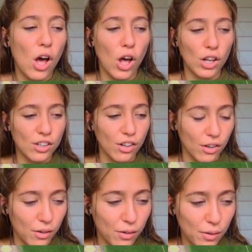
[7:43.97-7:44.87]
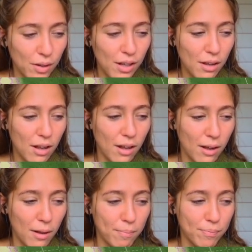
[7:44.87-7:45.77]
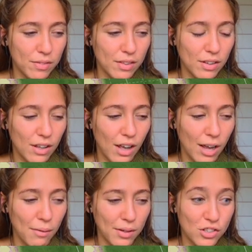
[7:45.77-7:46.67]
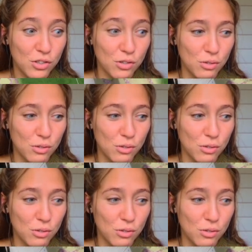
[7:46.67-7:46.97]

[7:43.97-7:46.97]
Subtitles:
Also, I went to